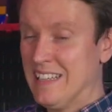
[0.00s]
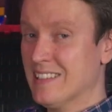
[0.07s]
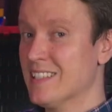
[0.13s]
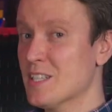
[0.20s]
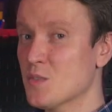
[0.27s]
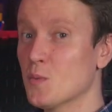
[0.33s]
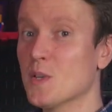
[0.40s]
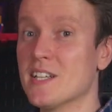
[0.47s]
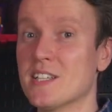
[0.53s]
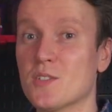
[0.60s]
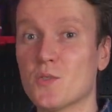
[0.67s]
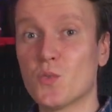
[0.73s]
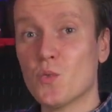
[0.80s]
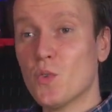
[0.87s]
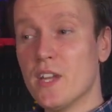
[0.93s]
This one is
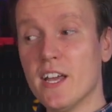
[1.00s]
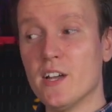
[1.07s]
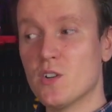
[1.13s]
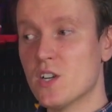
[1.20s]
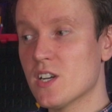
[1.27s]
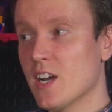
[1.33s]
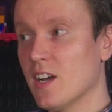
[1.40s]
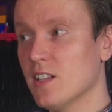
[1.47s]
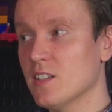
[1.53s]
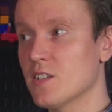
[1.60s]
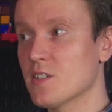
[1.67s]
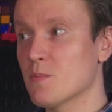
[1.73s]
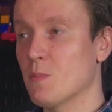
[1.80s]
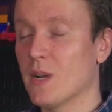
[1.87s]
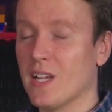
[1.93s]

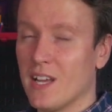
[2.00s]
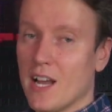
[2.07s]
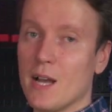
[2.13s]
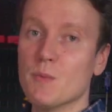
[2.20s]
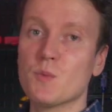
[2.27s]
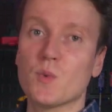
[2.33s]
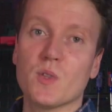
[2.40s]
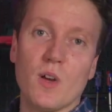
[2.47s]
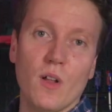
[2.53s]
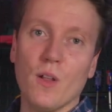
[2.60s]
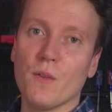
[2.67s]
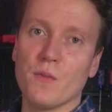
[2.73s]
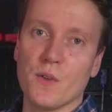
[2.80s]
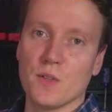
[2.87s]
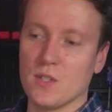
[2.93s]
$300, but comes with all
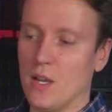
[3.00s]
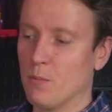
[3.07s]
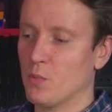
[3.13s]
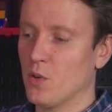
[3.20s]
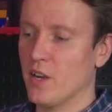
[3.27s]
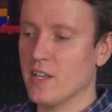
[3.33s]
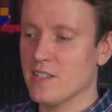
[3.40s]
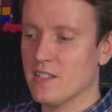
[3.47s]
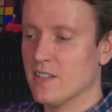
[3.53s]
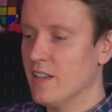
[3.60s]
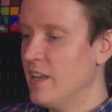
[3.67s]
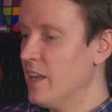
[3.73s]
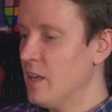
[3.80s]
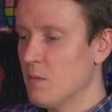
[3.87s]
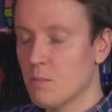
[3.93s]
of those upgrades
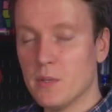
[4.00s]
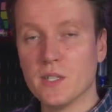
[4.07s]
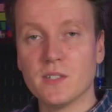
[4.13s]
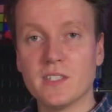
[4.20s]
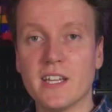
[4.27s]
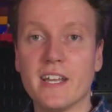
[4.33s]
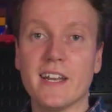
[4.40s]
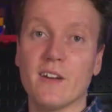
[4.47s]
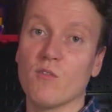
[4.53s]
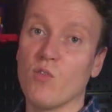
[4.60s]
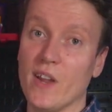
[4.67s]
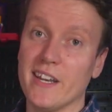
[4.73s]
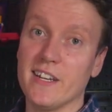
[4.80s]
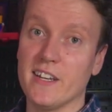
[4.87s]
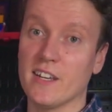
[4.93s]
built in and
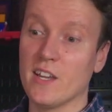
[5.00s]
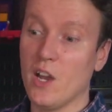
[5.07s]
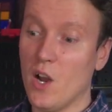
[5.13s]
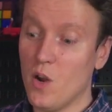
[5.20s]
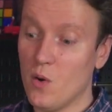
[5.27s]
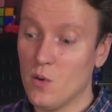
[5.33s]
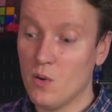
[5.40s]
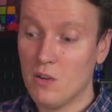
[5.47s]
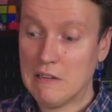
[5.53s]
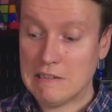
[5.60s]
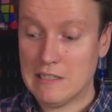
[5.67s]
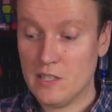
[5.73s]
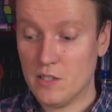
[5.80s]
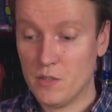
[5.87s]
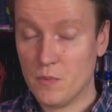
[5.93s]
ready to go.
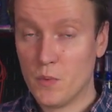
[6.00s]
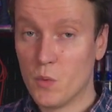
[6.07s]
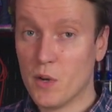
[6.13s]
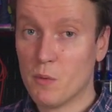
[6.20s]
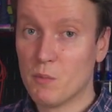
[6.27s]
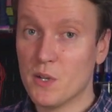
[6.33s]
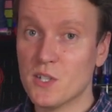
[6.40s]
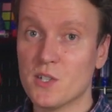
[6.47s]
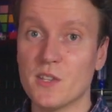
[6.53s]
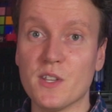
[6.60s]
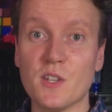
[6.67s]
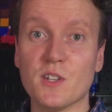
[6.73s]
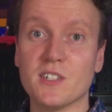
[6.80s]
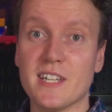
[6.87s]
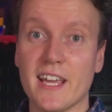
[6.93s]
So if you want a printer that
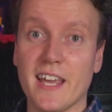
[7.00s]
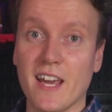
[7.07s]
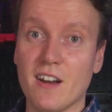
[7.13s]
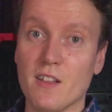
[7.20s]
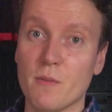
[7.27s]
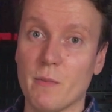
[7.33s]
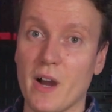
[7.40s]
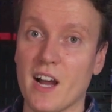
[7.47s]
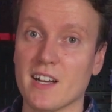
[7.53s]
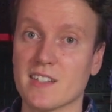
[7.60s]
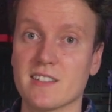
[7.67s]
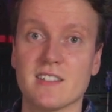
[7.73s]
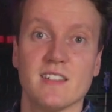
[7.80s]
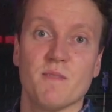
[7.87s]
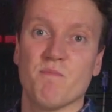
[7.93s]
you can take out of the
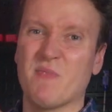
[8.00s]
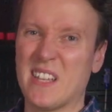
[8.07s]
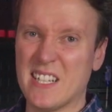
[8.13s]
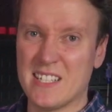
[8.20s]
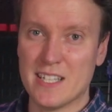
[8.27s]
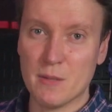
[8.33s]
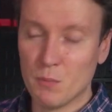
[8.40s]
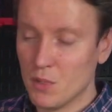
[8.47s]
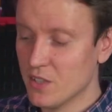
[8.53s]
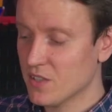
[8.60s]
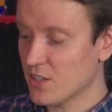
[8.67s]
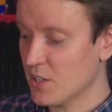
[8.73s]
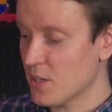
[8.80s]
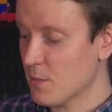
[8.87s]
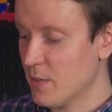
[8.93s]
box, assemble in
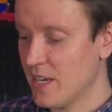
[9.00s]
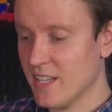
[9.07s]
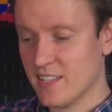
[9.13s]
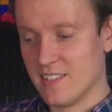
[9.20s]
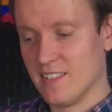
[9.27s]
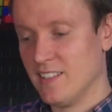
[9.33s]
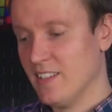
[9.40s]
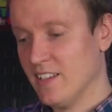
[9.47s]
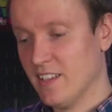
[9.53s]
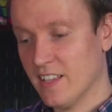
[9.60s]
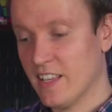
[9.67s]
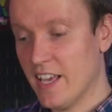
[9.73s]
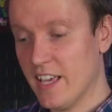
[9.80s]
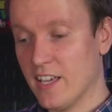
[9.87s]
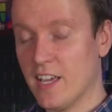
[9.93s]
30 minutes,
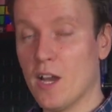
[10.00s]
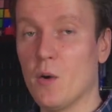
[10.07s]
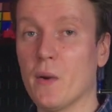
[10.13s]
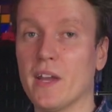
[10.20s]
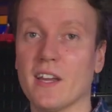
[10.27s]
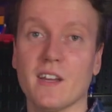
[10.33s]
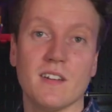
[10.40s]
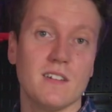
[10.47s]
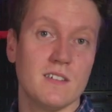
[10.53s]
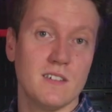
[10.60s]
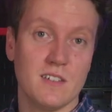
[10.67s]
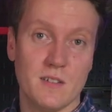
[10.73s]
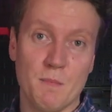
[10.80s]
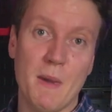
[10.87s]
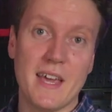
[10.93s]
get going,
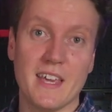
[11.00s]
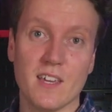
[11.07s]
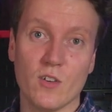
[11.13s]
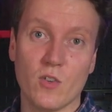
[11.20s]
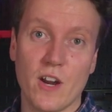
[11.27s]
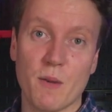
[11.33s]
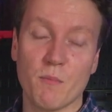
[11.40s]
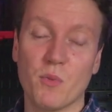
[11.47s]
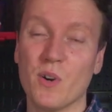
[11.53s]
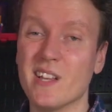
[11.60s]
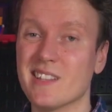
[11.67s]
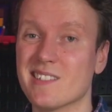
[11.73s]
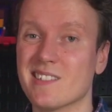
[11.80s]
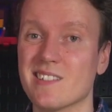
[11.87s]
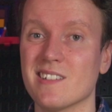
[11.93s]
making great
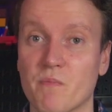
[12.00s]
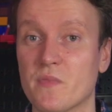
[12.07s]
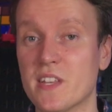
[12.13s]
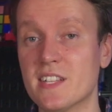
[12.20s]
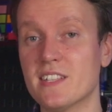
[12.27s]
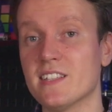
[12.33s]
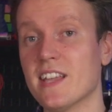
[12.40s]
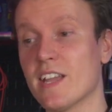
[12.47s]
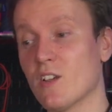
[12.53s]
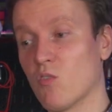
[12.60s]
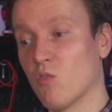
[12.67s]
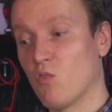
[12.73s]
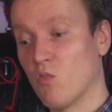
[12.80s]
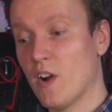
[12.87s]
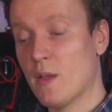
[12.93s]
prints. This is a
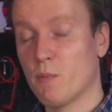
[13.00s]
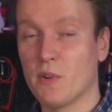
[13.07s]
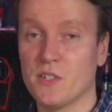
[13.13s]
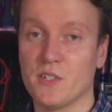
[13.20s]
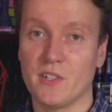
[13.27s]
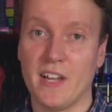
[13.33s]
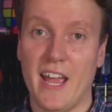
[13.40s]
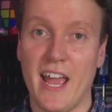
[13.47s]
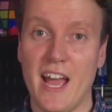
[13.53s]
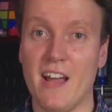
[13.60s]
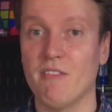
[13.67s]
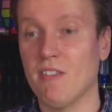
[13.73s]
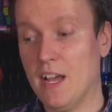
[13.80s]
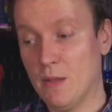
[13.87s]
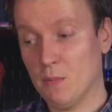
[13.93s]
great printer to
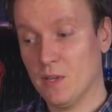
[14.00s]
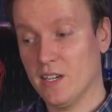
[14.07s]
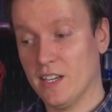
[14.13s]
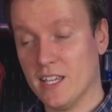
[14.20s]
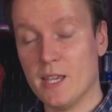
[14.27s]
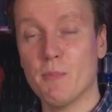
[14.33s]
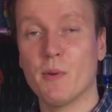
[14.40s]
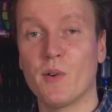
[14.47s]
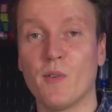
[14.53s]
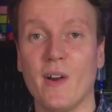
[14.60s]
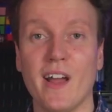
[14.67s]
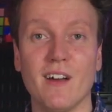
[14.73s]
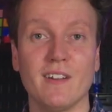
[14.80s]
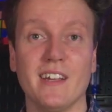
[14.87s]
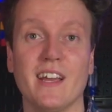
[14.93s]
have. I'm gonna keep it
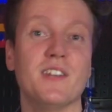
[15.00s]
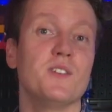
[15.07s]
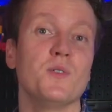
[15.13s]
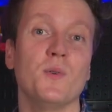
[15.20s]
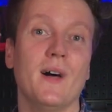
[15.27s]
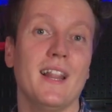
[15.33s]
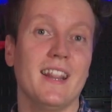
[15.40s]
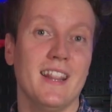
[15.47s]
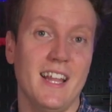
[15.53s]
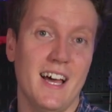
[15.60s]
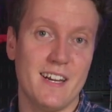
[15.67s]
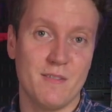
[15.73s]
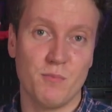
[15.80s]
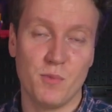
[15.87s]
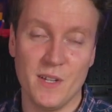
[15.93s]
around and do a
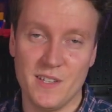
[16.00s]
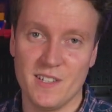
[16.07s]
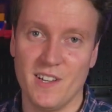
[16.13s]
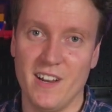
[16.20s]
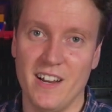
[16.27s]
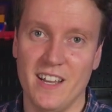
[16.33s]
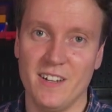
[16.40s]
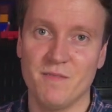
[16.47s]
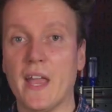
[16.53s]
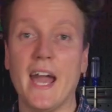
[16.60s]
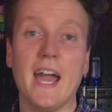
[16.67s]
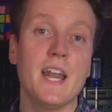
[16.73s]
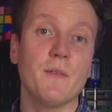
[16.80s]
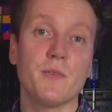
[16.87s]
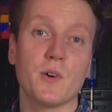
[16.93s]
lot of prints on it.
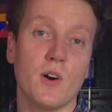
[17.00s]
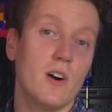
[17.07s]
And if you're